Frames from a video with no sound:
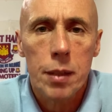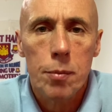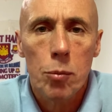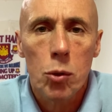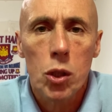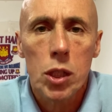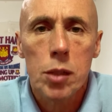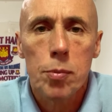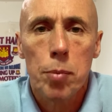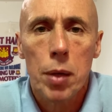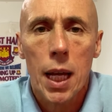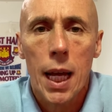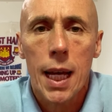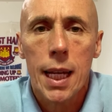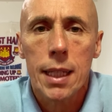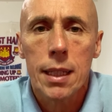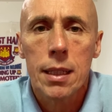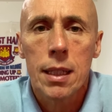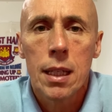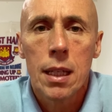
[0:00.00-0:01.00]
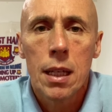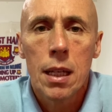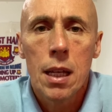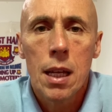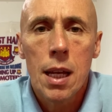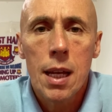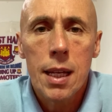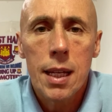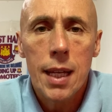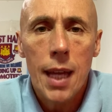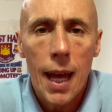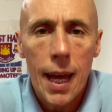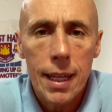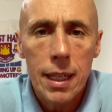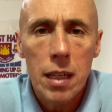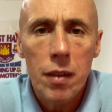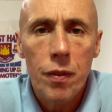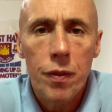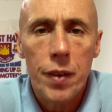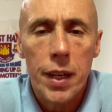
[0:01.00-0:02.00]
Moyes plan can he
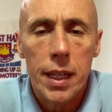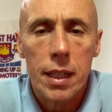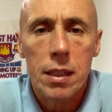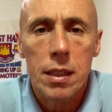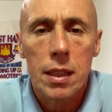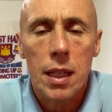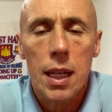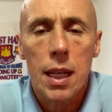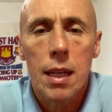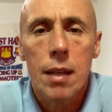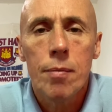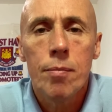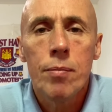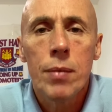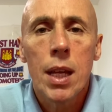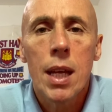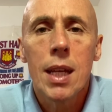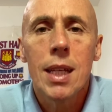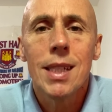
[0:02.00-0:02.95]
fix it?